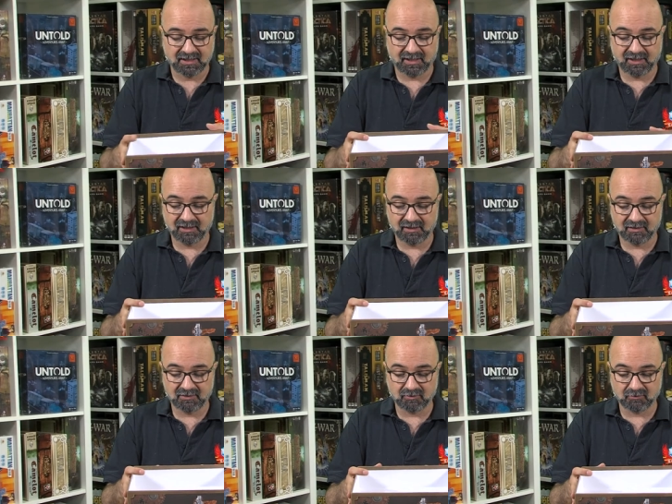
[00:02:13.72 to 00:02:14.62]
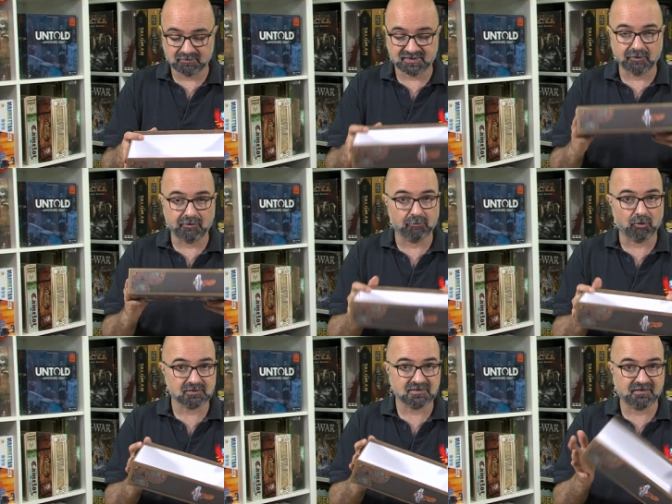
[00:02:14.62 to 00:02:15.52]
a, you know, cereal
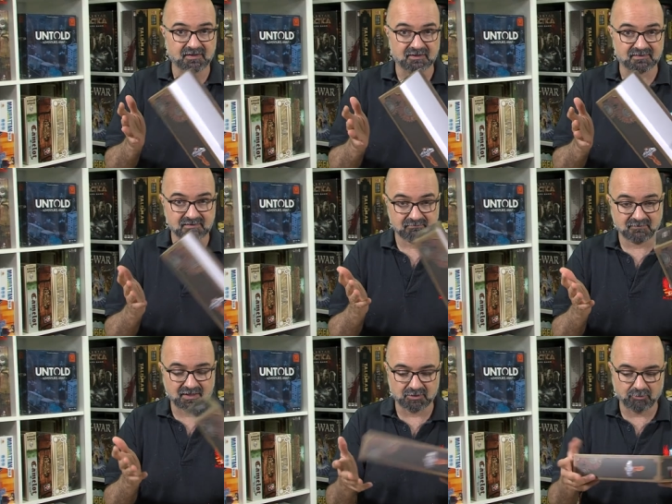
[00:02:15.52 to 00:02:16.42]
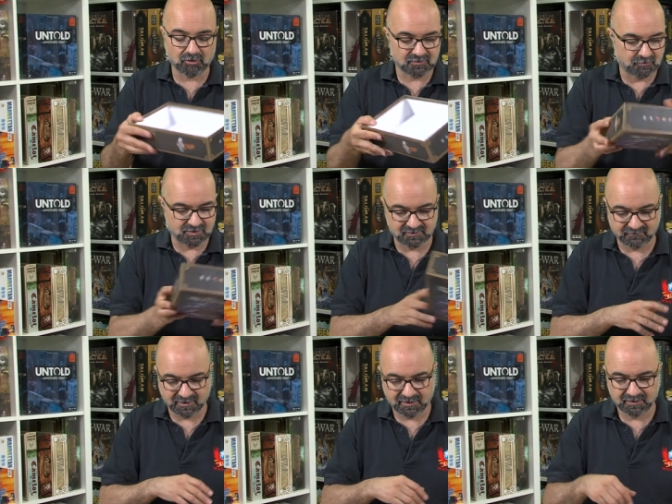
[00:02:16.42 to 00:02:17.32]
box thickness kind of box, which is
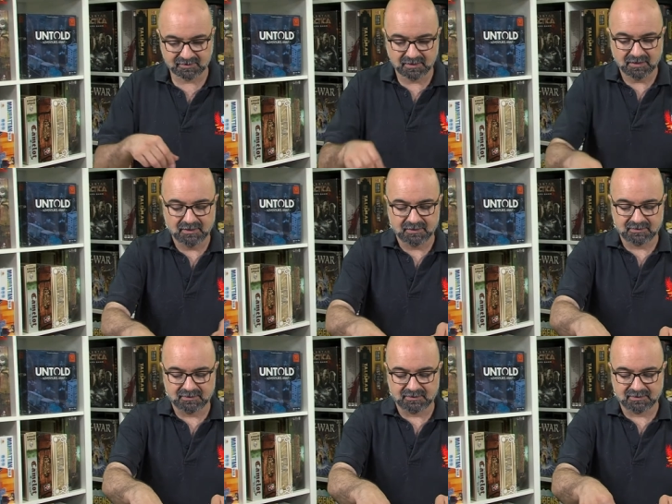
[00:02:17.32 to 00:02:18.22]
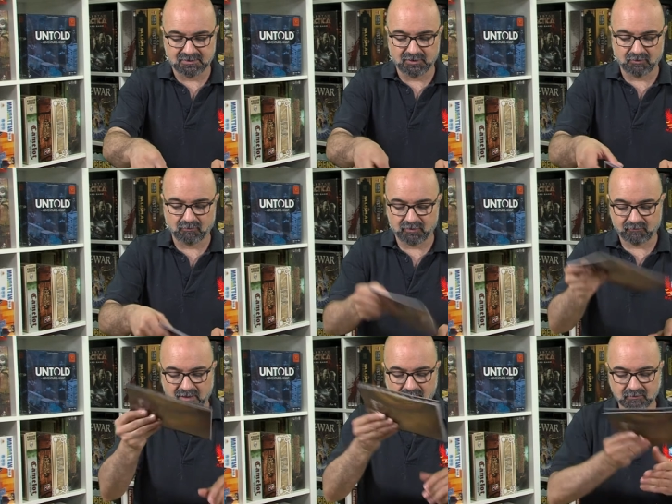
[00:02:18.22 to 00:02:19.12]
very nice. This is the other way
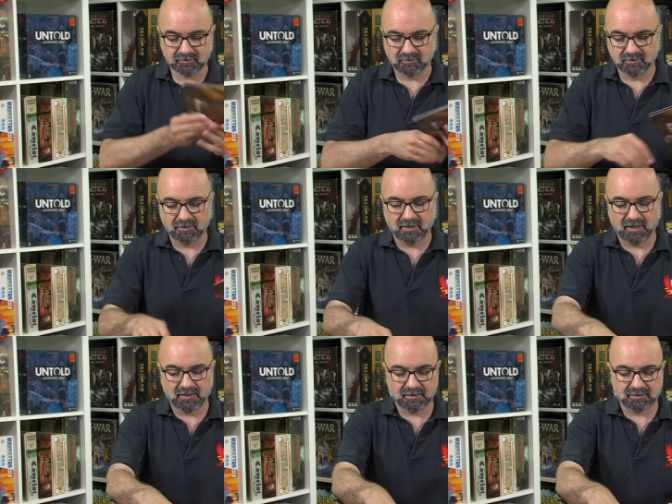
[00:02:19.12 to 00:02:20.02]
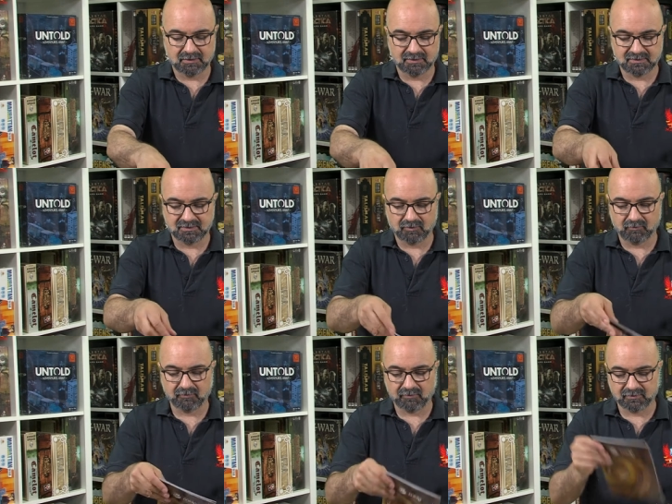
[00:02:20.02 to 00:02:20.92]
around, and this is the other
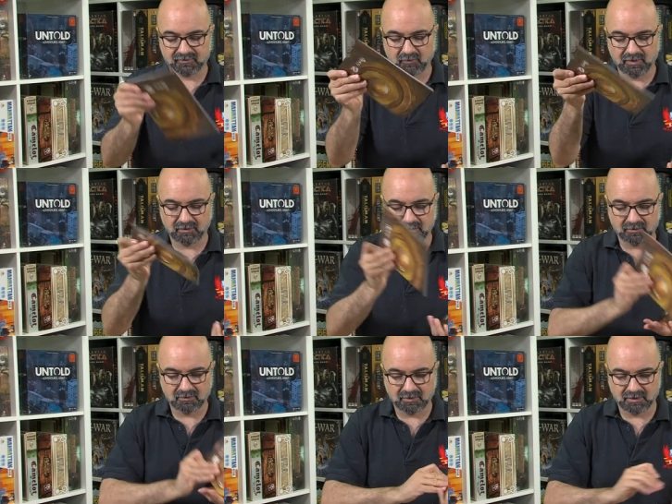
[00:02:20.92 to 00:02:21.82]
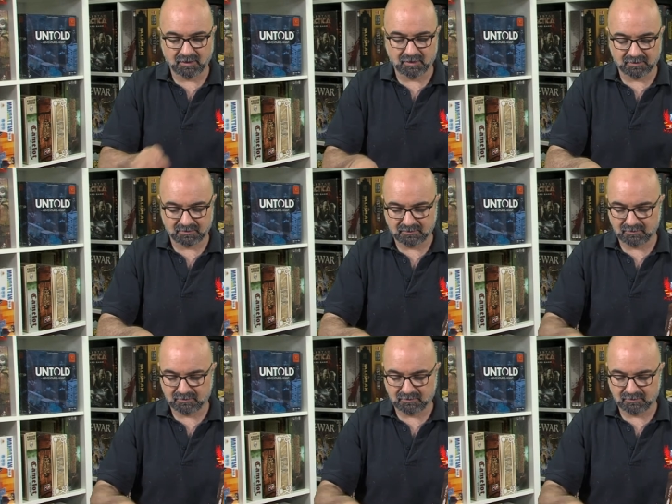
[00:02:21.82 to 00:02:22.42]
way around as well, and